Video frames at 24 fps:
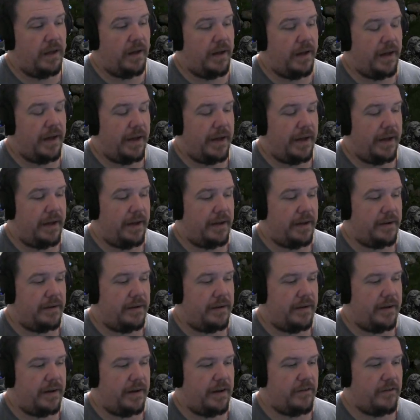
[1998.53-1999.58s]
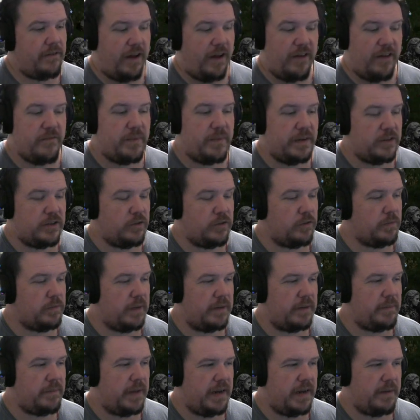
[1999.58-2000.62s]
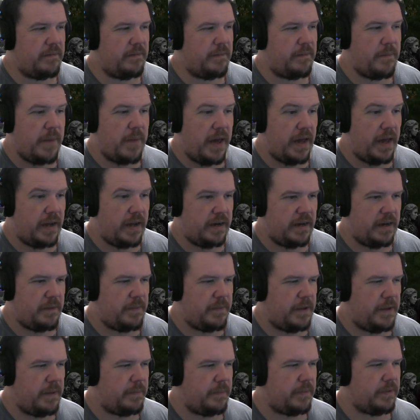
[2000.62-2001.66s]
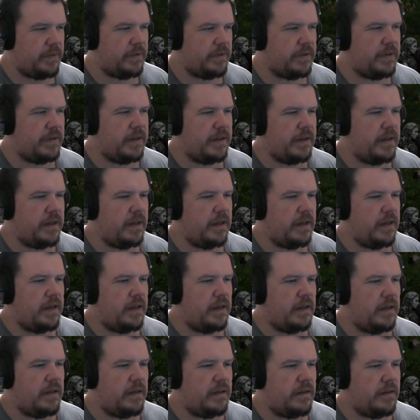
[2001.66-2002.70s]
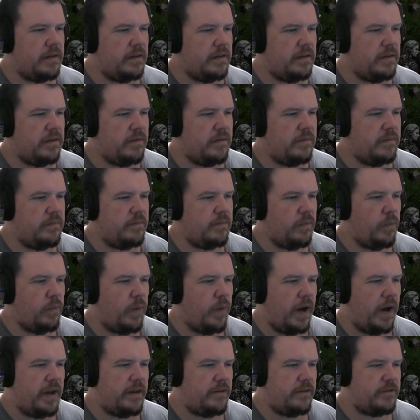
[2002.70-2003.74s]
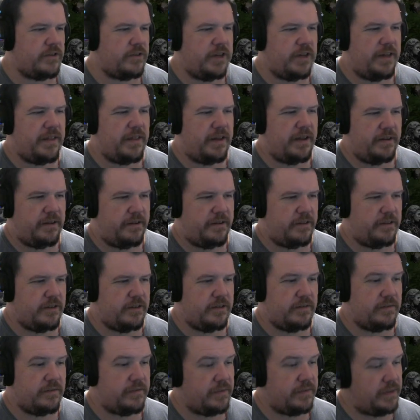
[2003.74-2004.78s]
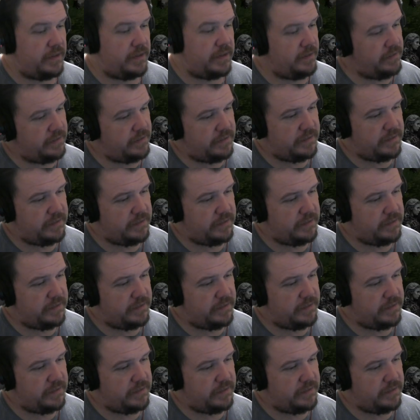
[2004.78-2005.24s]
And I've been told by many people, why do you say that is? Well,